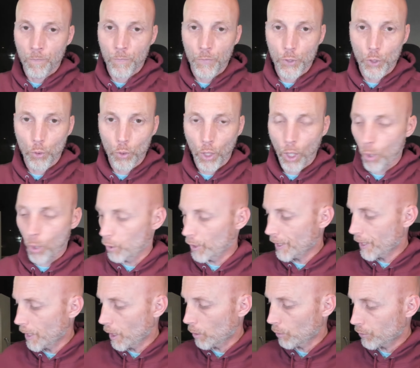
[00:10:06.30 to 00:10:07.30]
Through the Holy
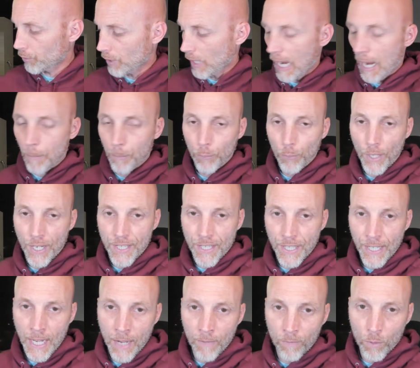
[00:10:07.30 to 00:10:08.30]
Ghost, I pray
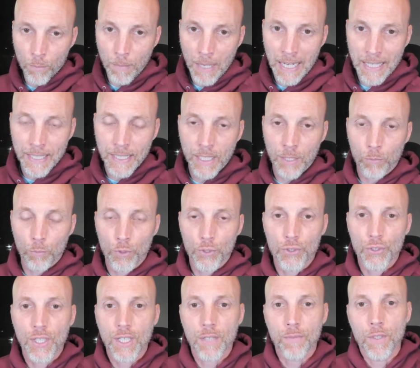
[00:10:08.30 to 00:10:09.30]
that everybody can
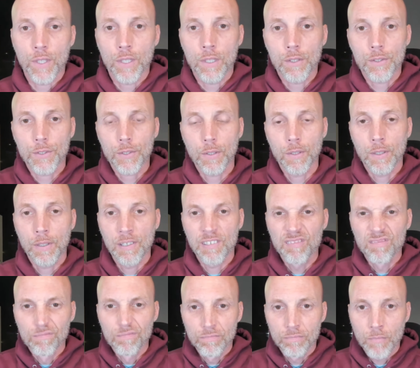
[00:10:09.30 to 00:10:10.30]
receive this.
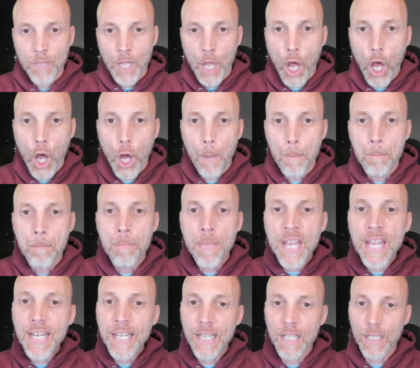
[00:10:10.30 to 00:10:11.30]

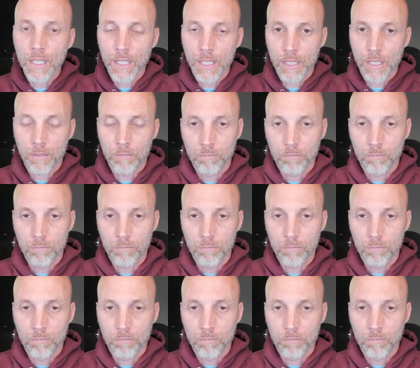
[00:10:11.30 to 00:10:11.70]
Immediately,